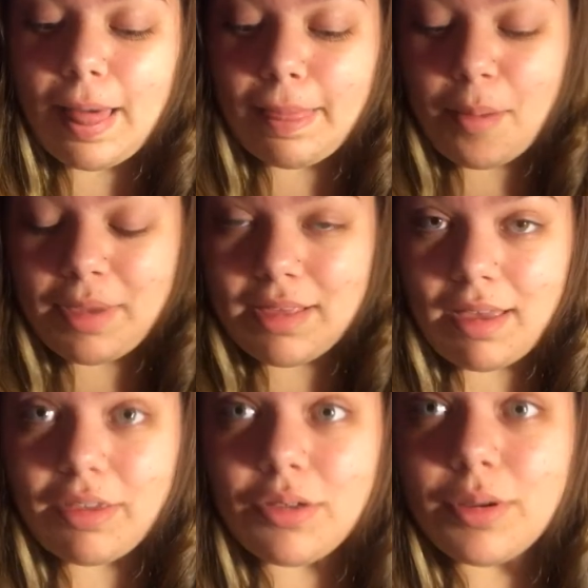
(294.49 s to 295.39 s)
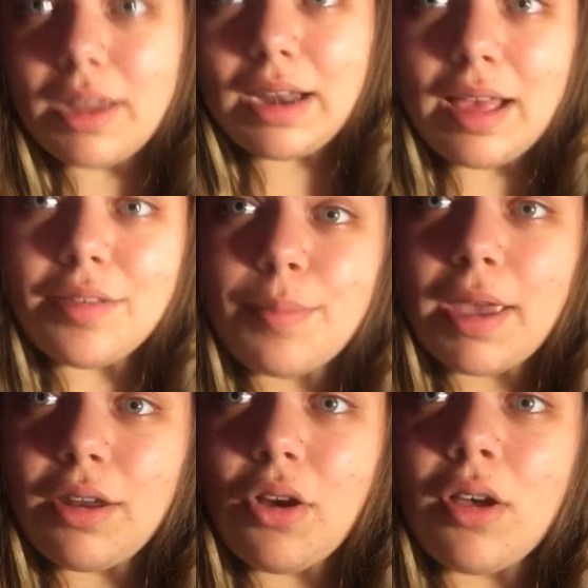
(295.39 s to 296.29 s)
let me tell you, it has
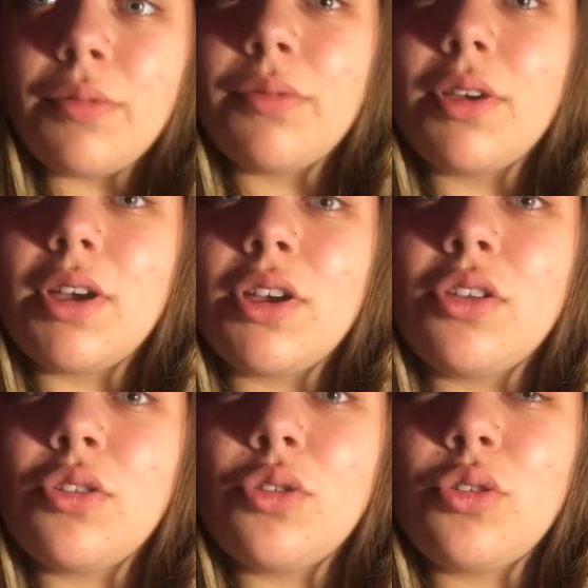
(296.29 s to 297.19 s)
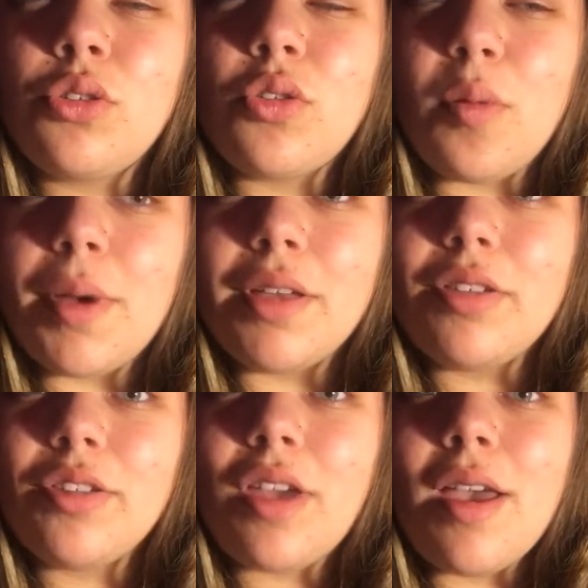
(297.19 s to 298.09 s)
paid off so
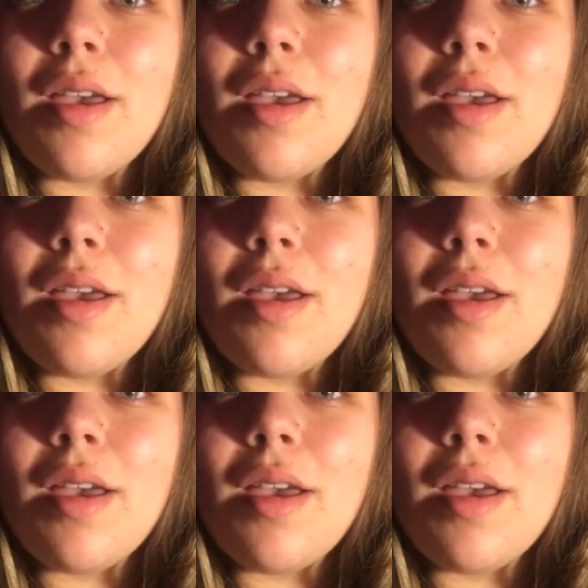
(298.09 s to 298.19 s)
much.